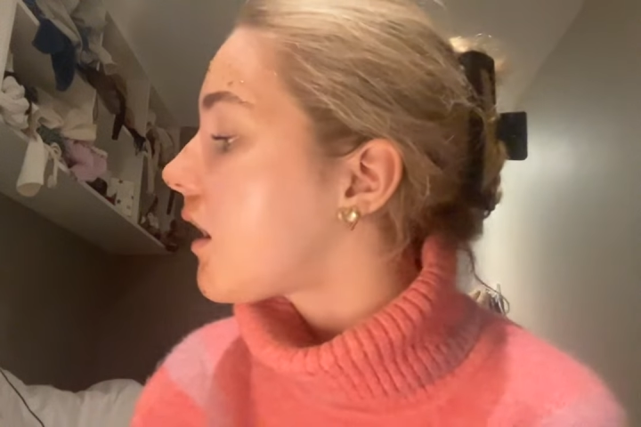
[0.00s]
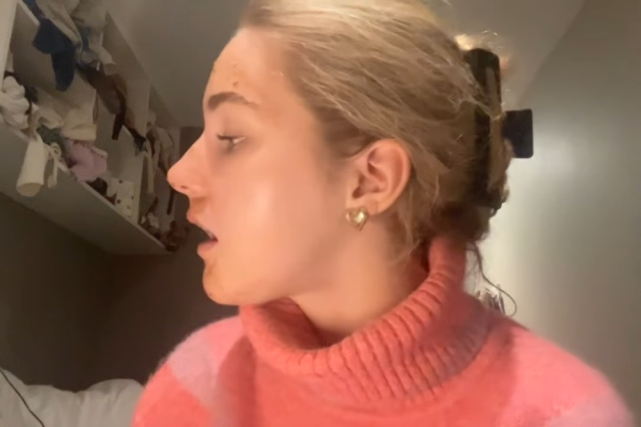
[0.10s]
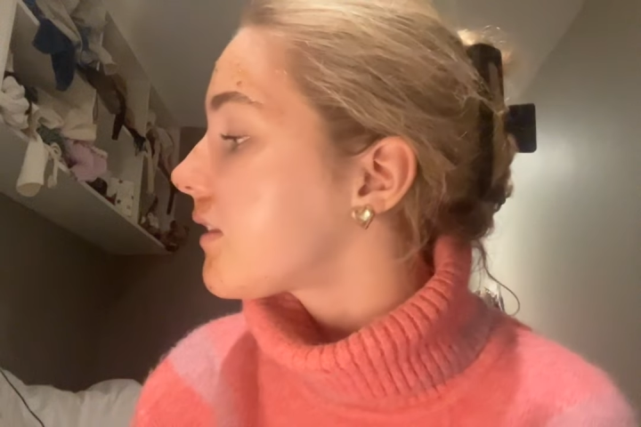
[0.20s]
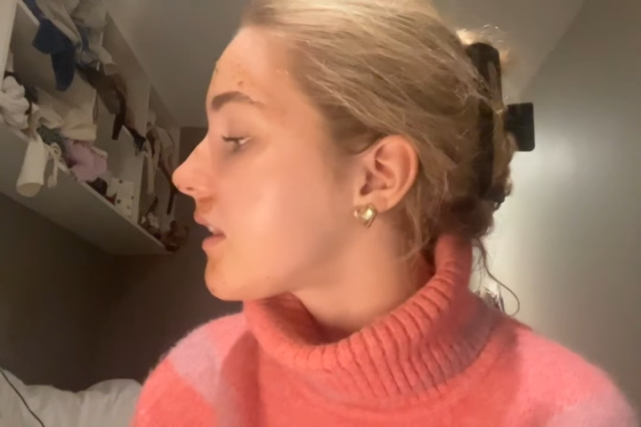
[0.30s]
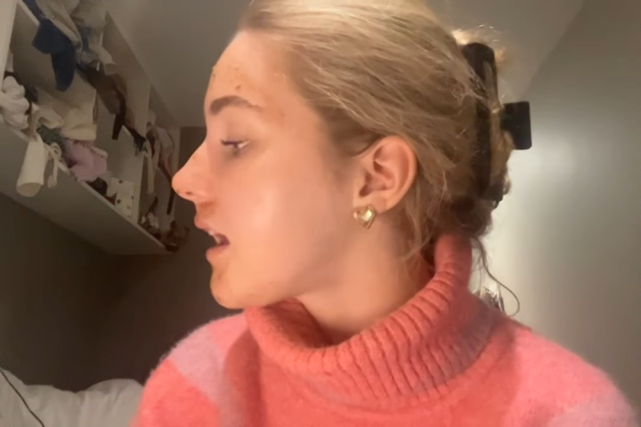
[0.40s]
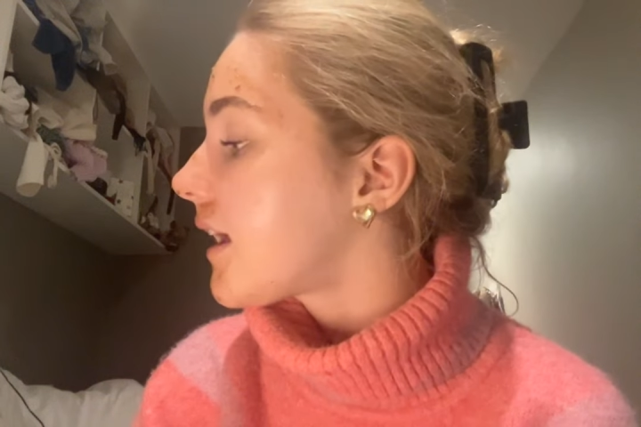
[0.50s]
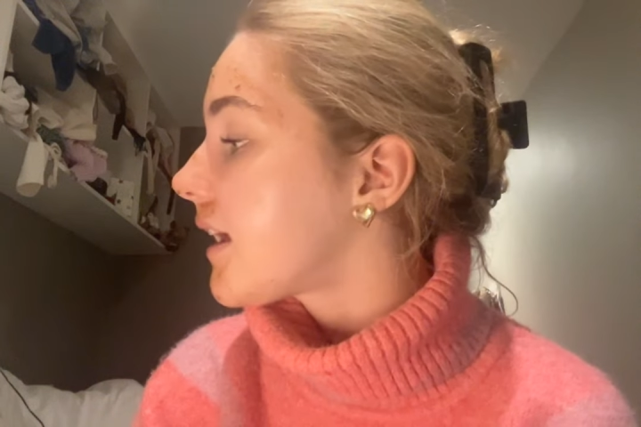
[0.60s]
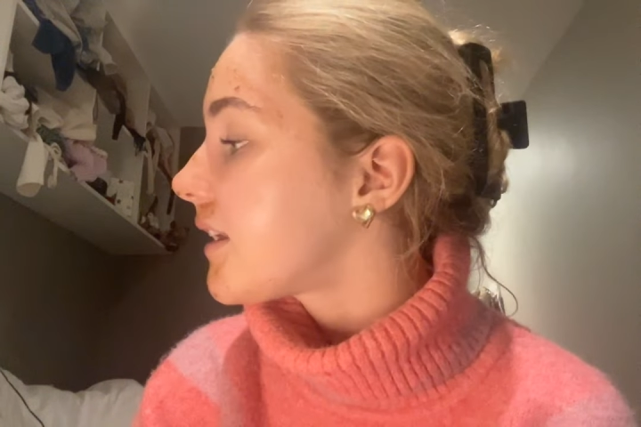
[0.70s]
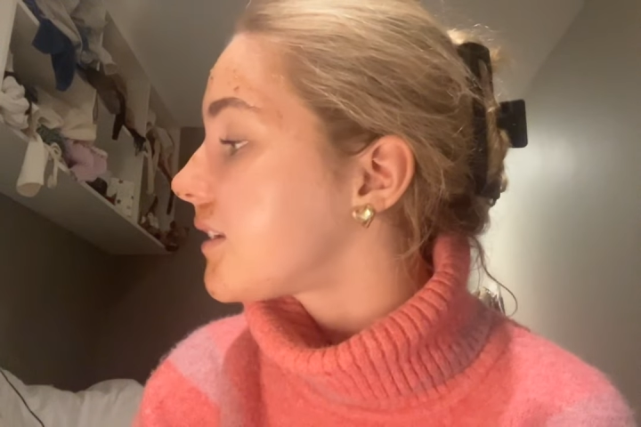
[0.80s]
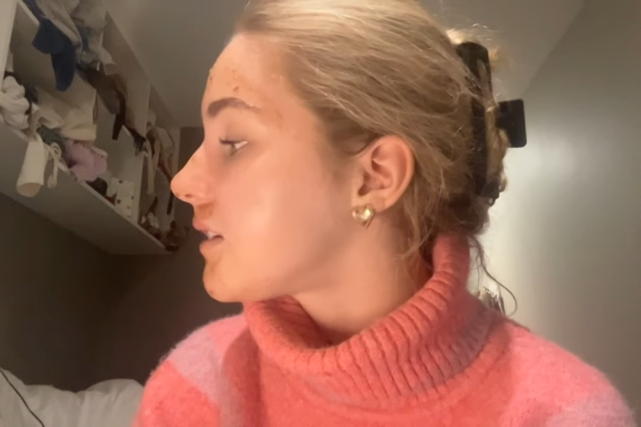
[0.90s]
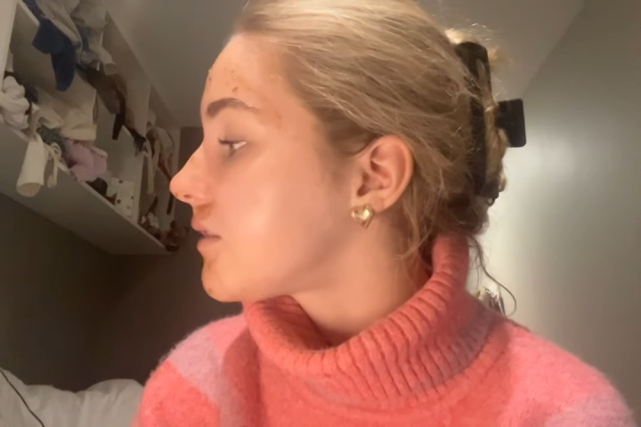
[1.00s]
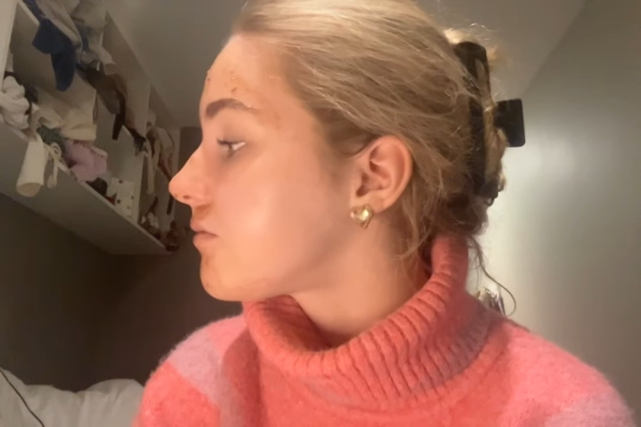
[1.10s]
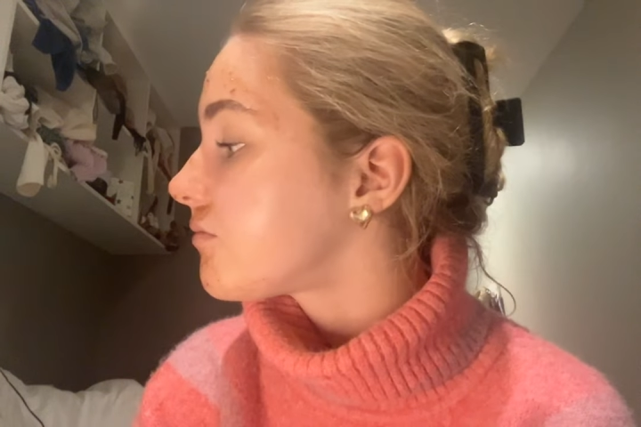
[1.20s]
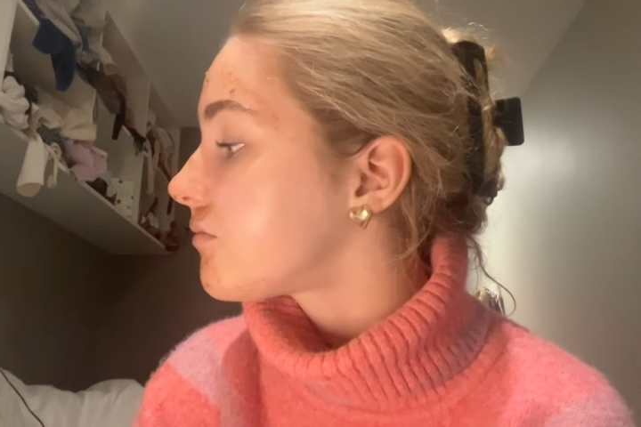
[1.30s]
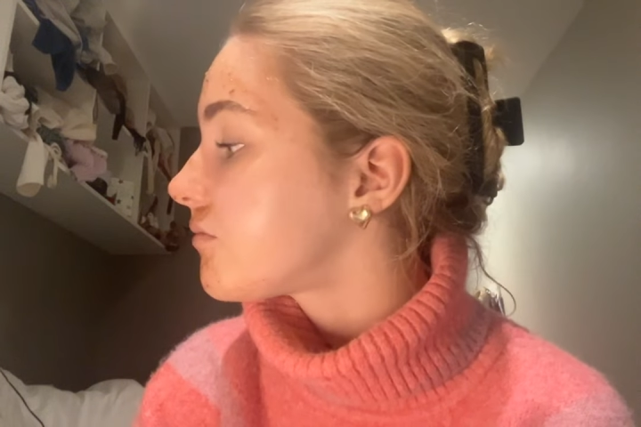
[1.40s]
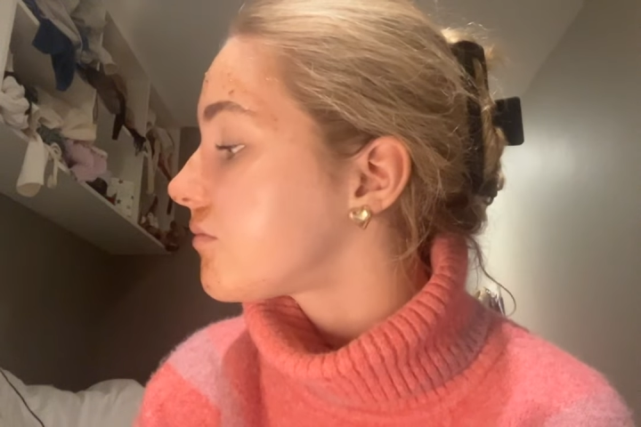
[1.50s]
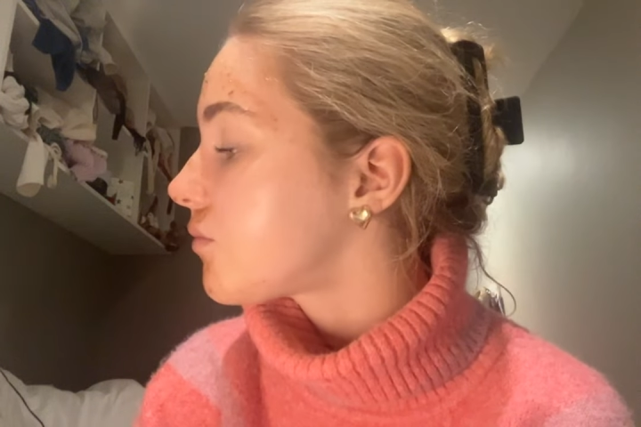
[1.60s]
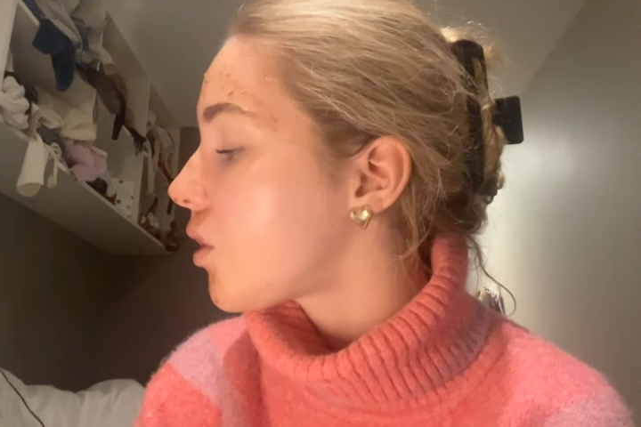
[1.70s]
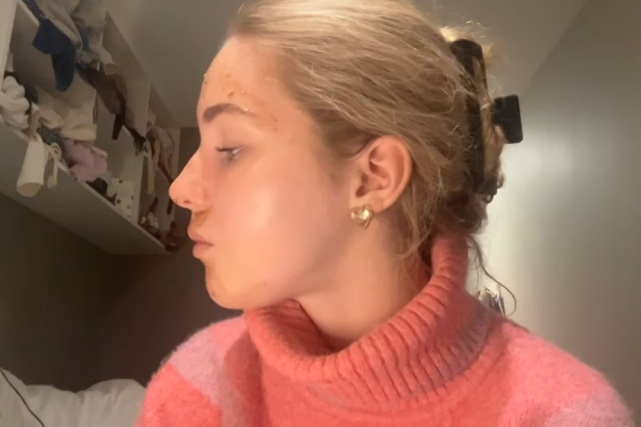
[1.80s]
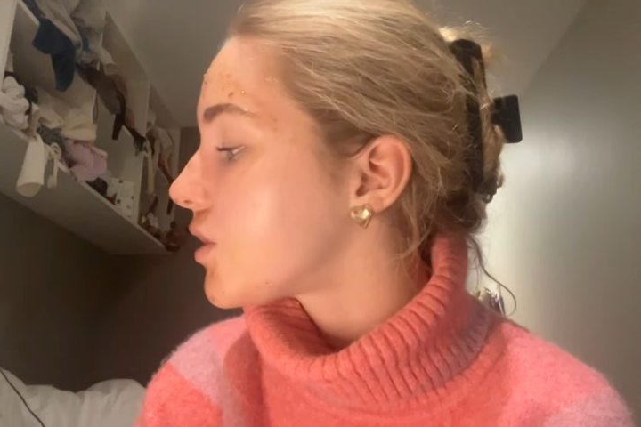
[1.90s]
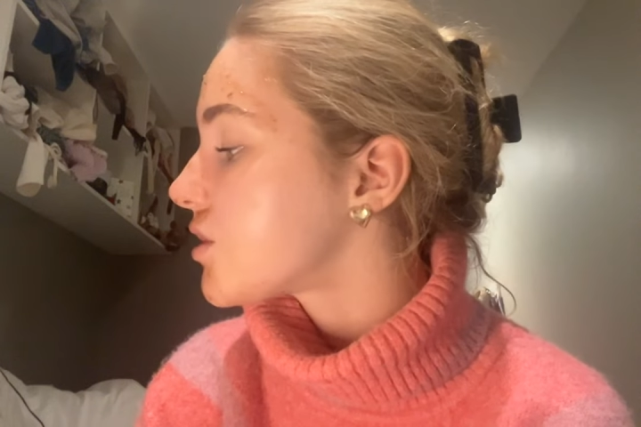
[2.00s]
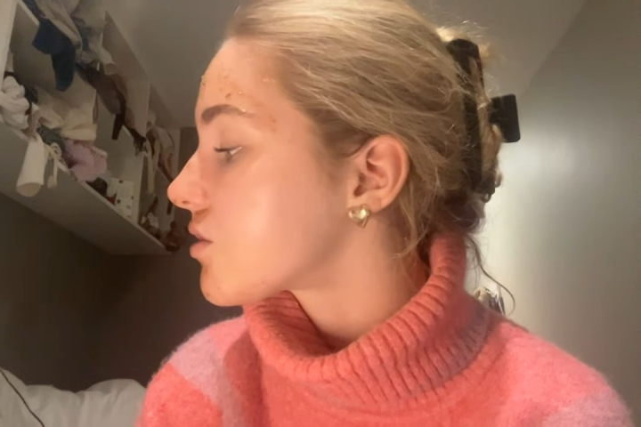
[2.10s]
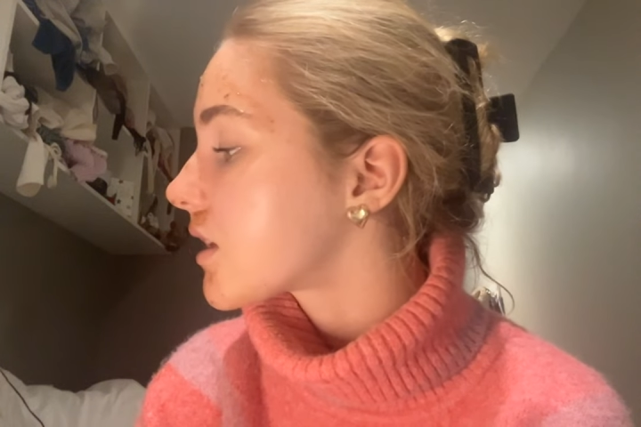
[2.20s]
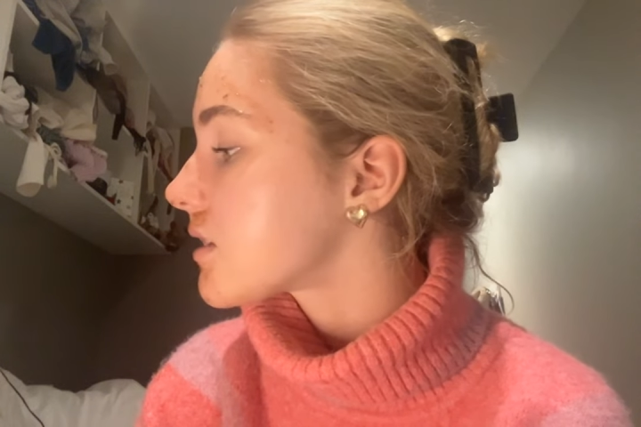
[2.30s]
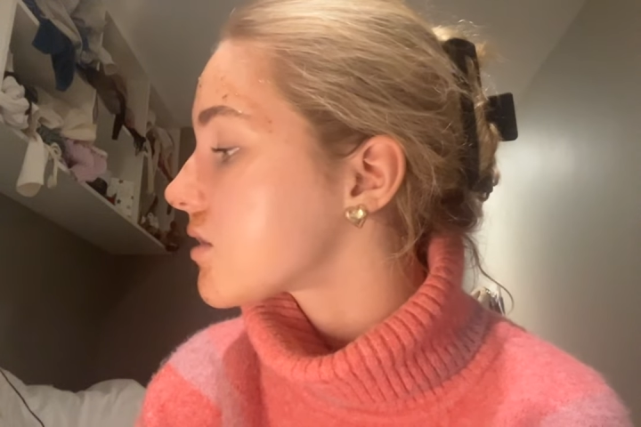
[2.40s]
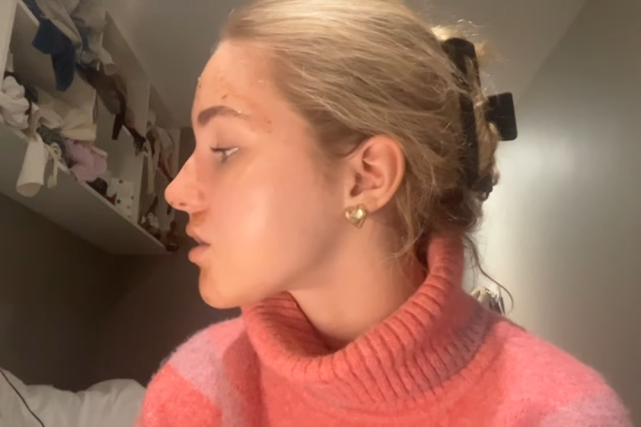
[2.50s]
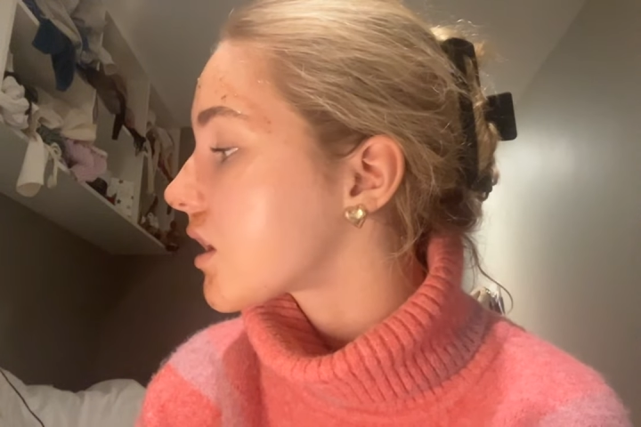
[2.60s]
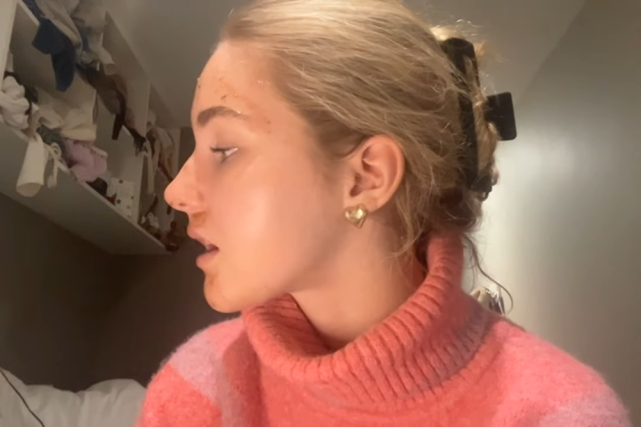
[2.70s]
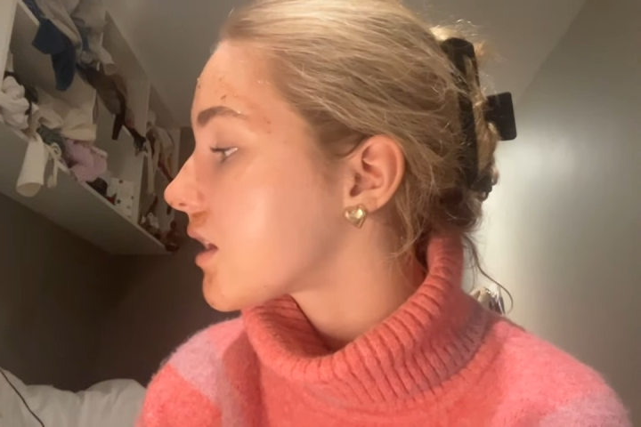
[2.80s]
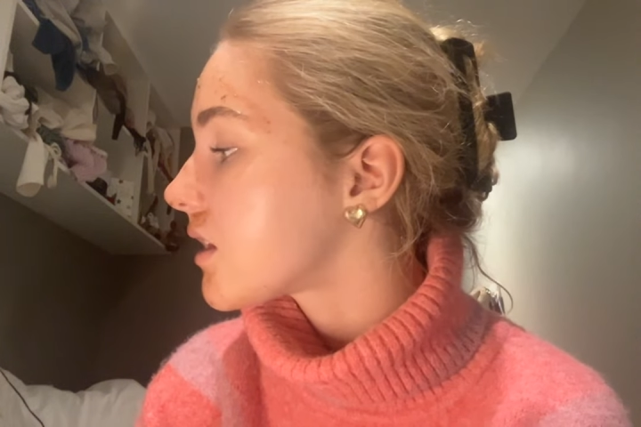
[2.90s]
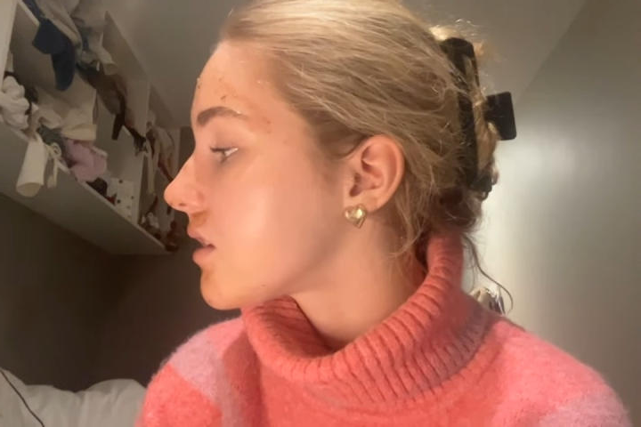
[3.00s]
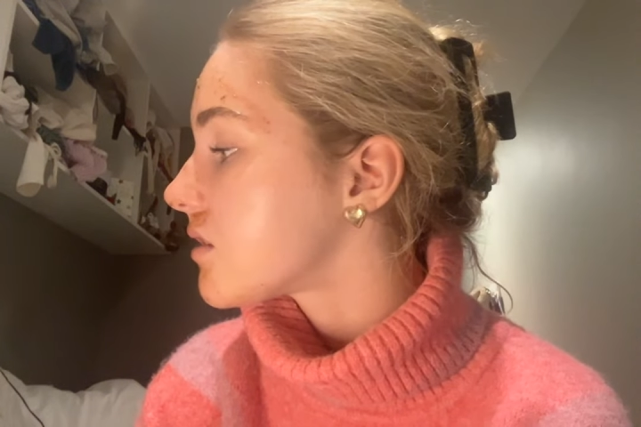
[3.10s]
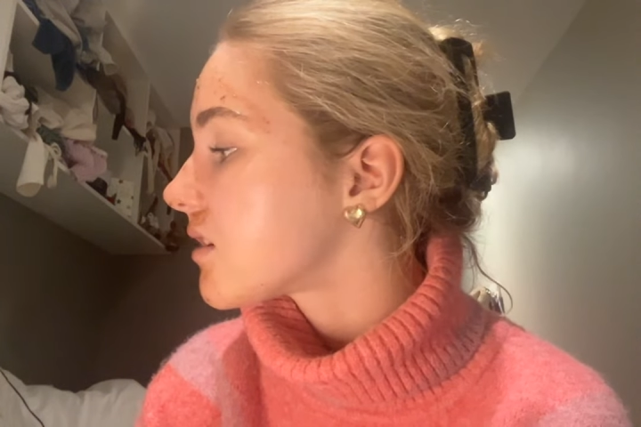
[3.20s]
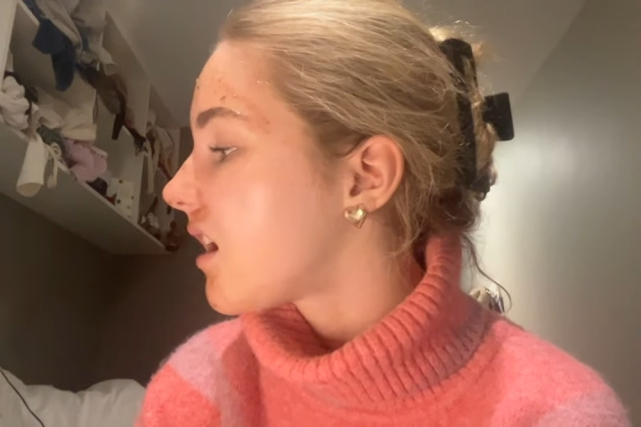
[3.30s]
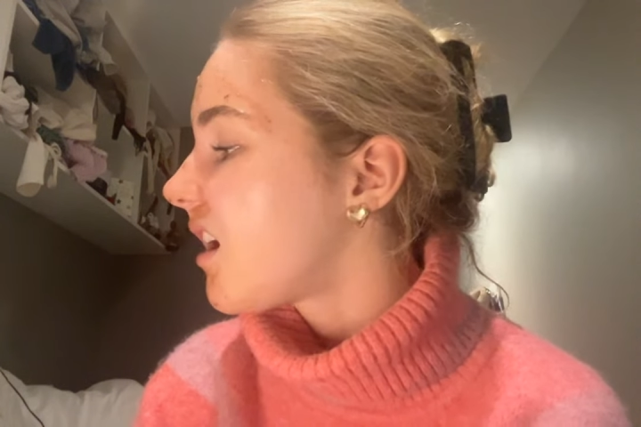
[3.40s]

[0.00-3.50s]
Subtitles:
And then what moisturizer shall I use?